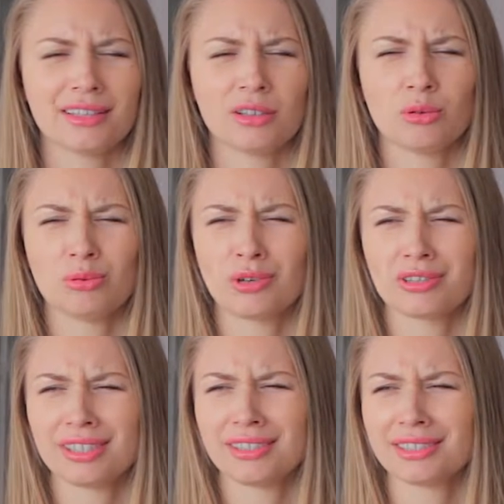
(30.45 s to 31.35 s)
and
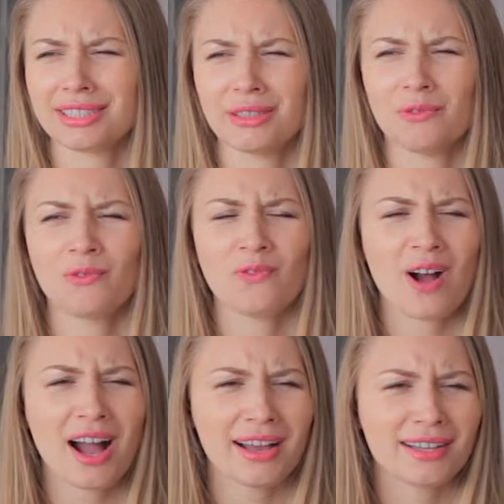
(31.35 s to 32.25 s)
quarrels and
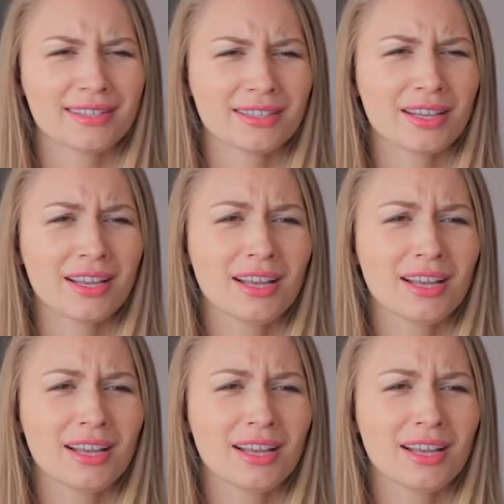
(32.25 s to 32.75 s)
fights